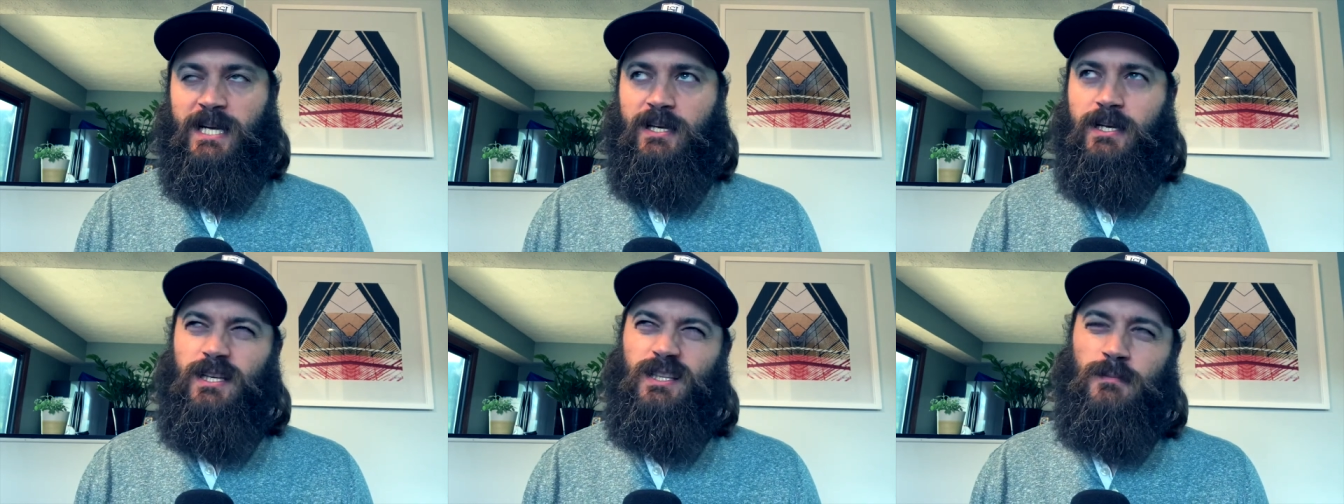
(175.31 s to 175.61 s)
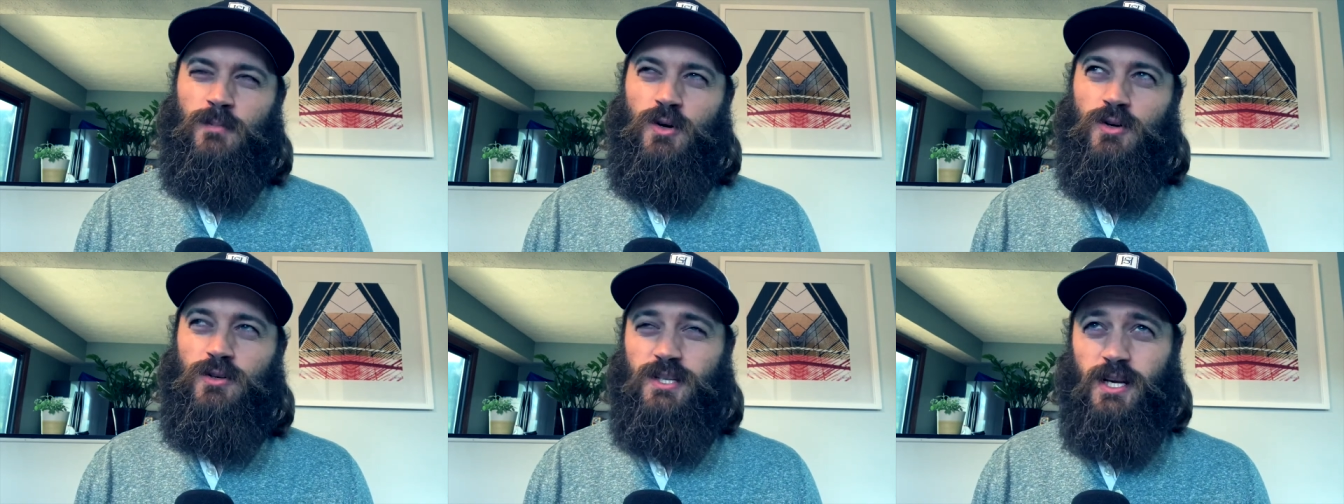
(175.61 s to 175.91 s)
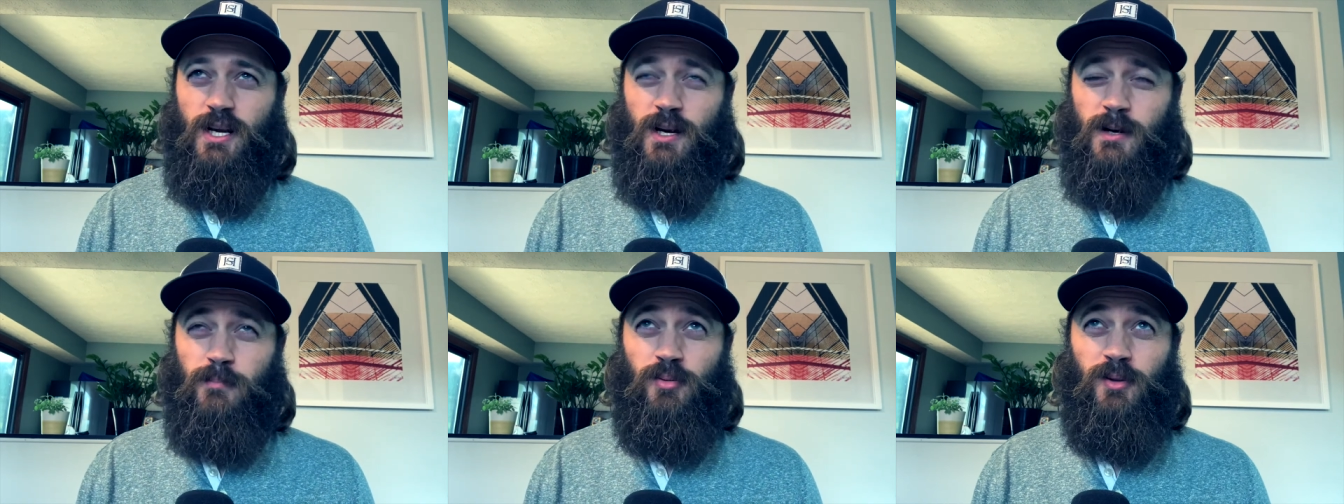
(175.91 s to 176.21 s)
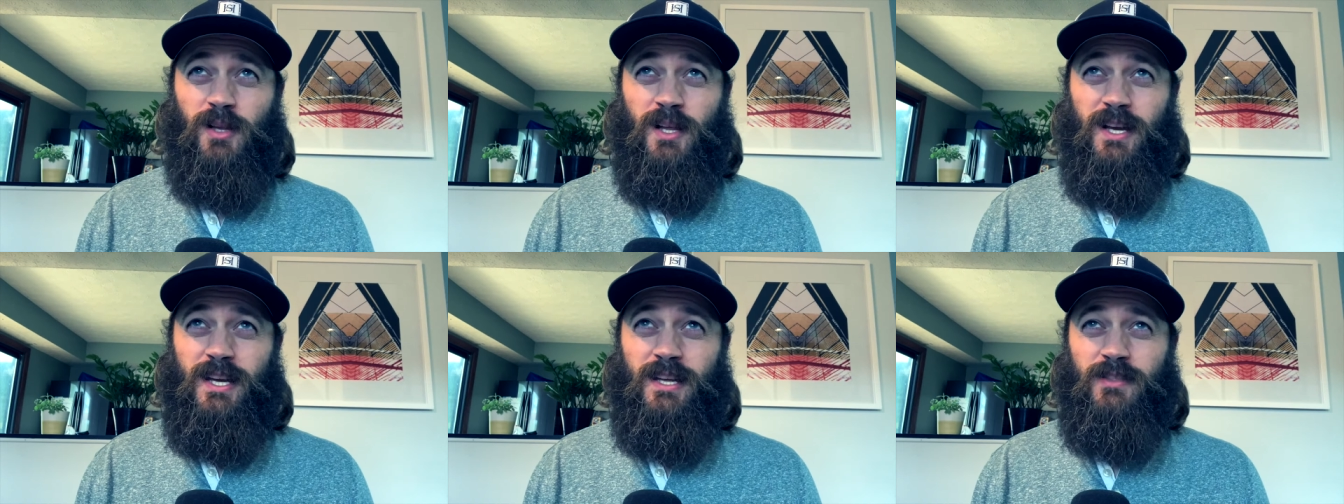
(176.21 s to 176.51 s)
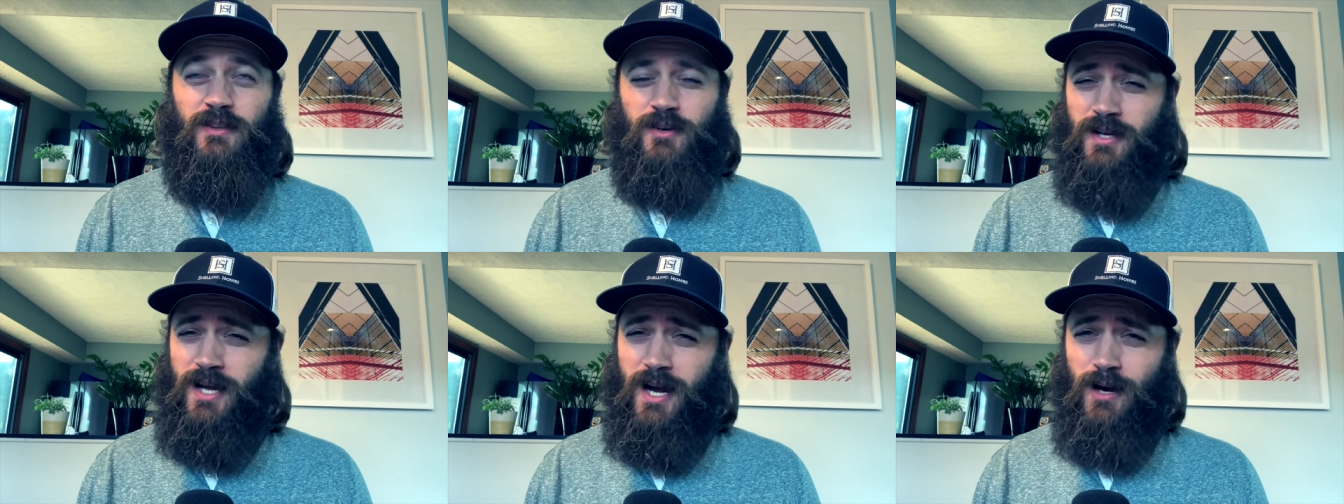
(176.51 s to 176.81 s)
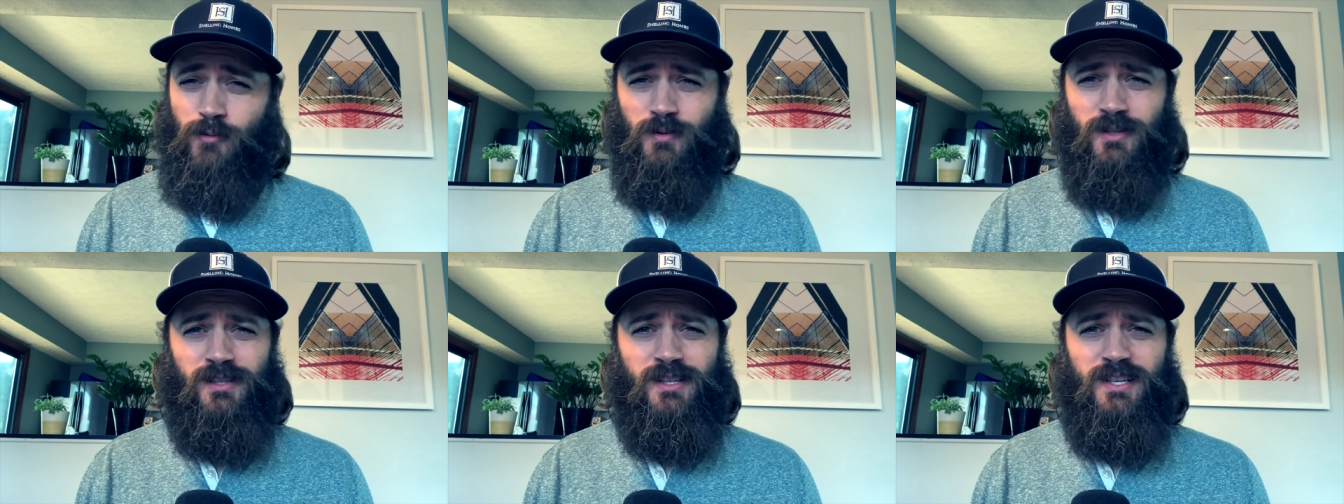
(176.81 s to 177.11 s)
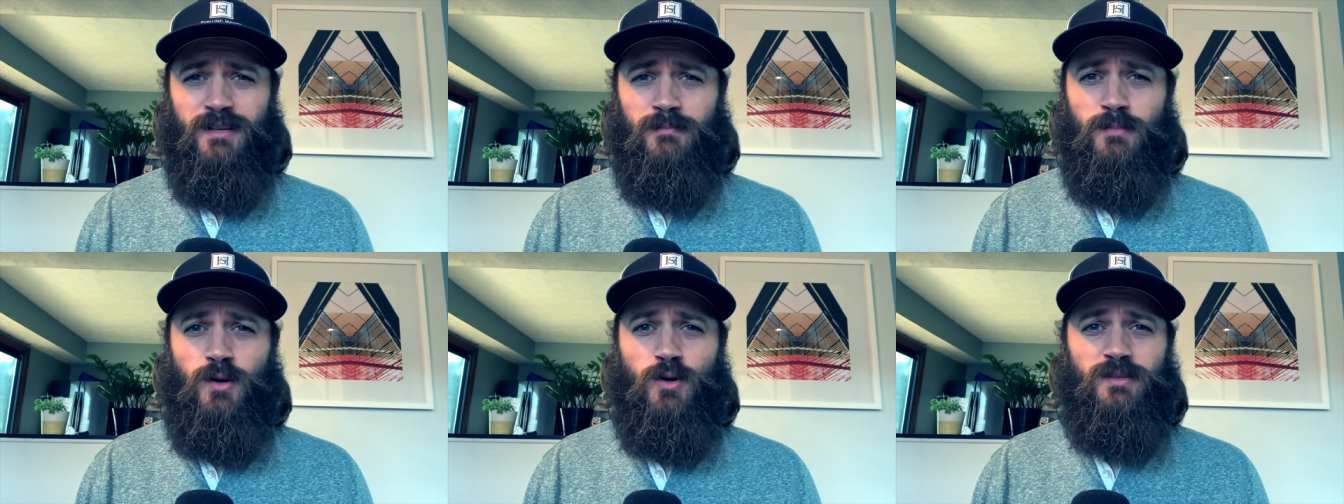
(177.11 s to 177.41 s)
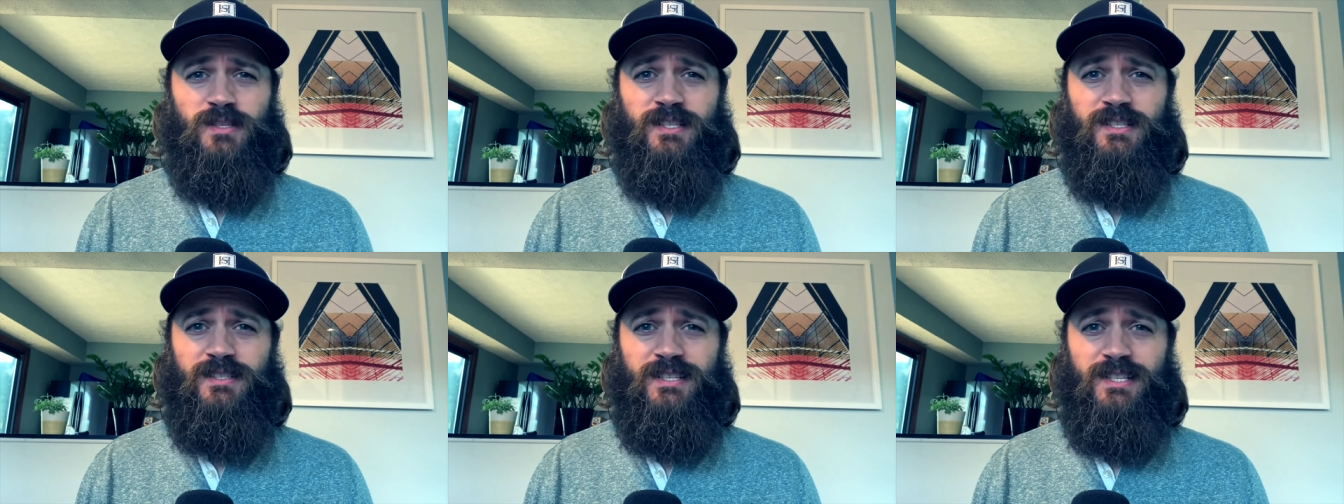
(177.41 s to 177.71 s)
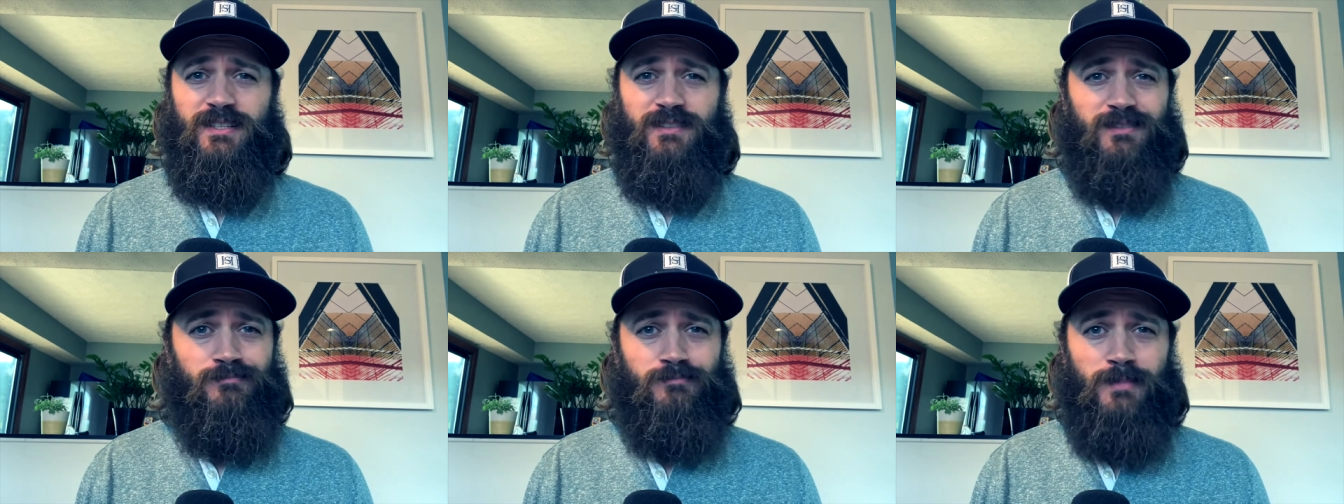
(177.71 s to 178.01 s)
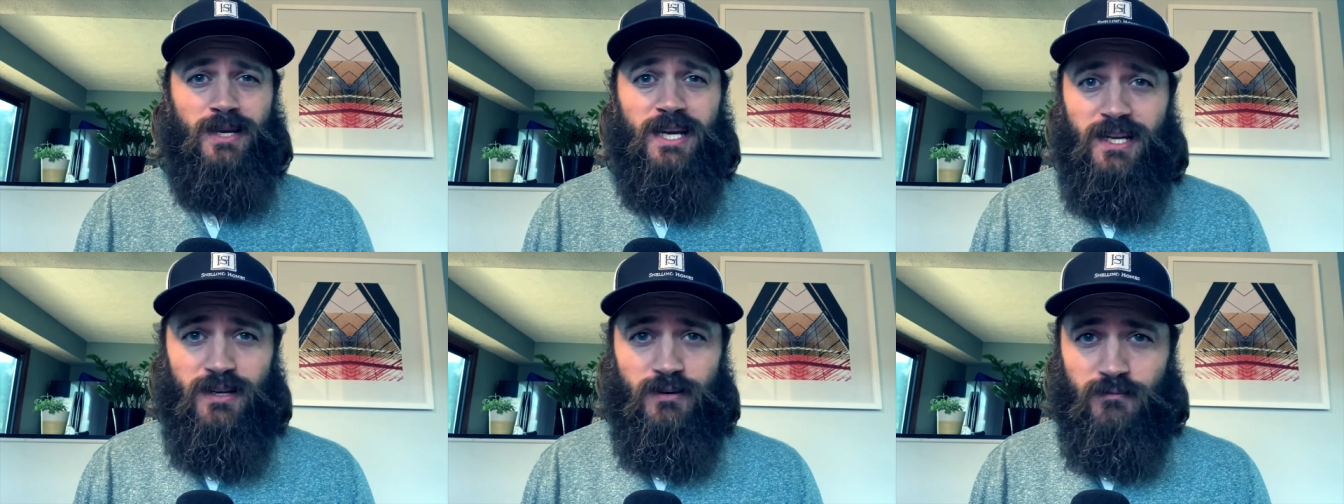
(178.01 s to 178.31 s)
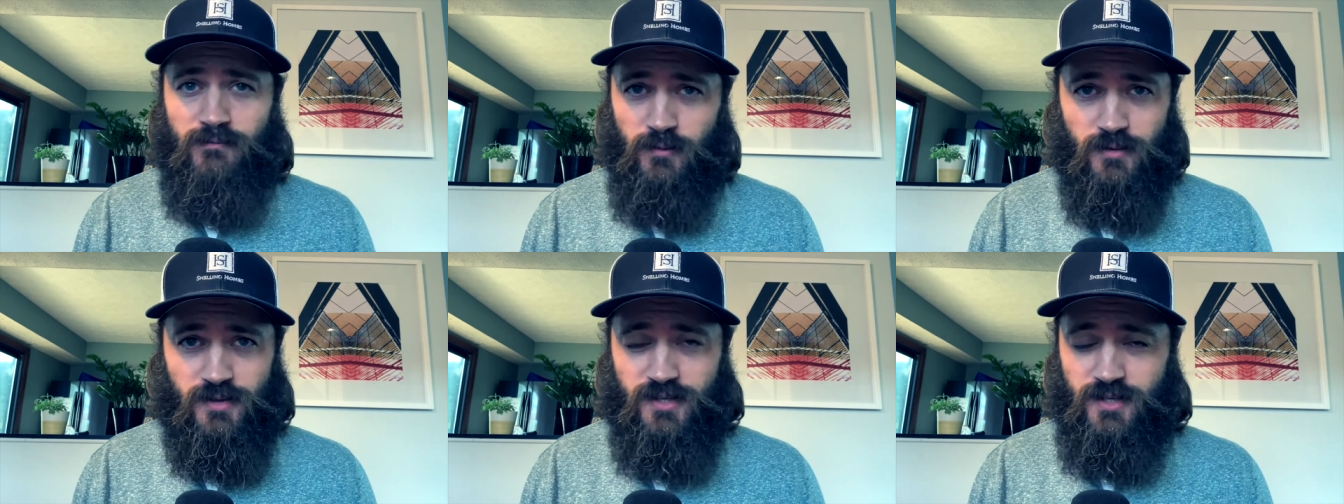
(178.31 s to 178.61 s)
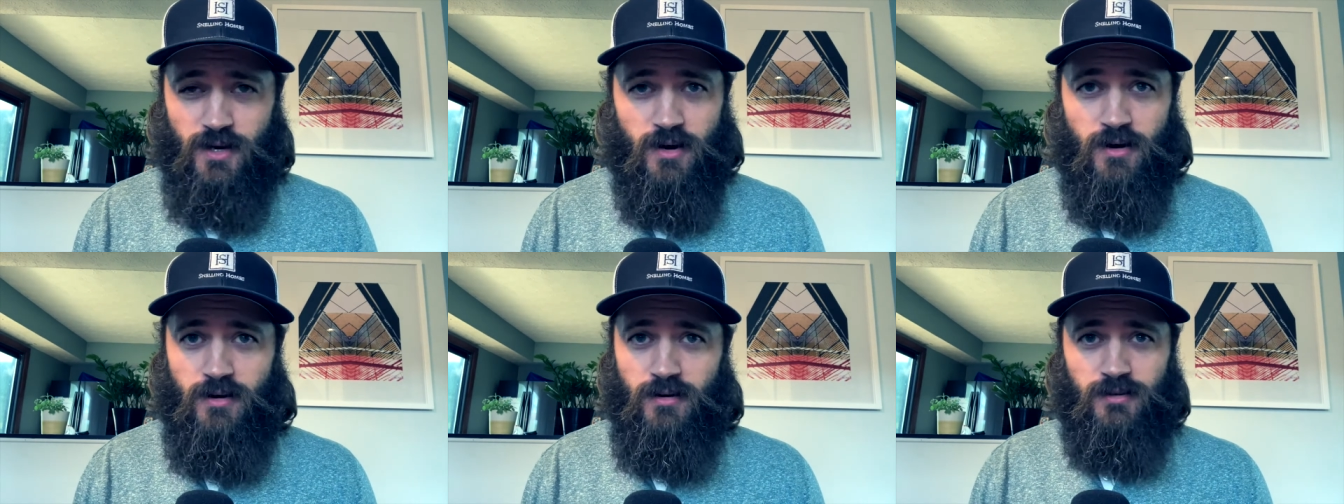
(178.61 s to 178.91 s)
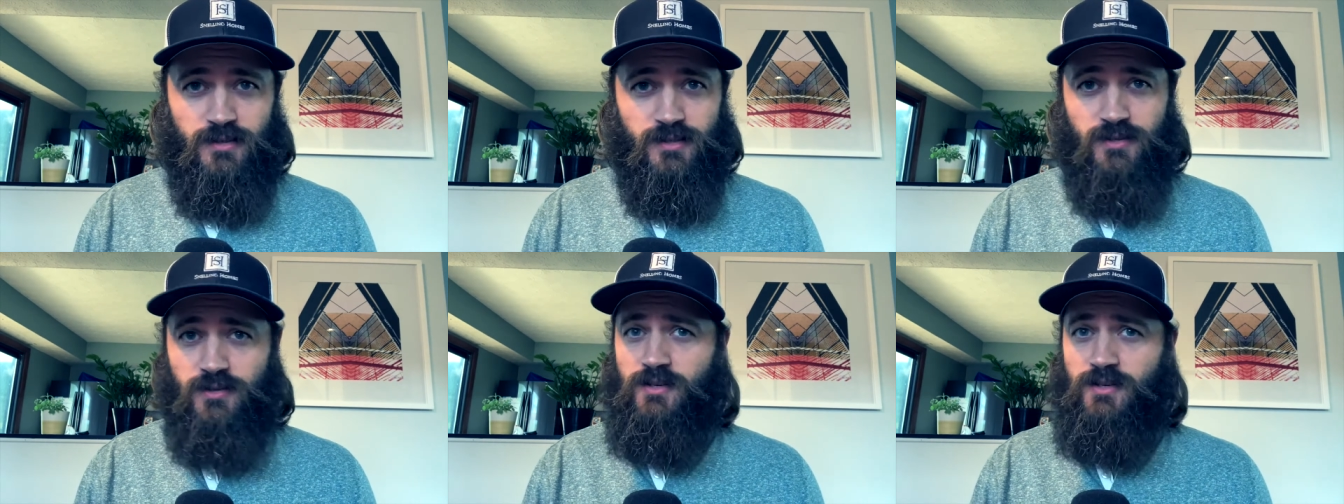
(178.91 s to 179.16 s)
get the most airplay, they're not really the most meaningful songs.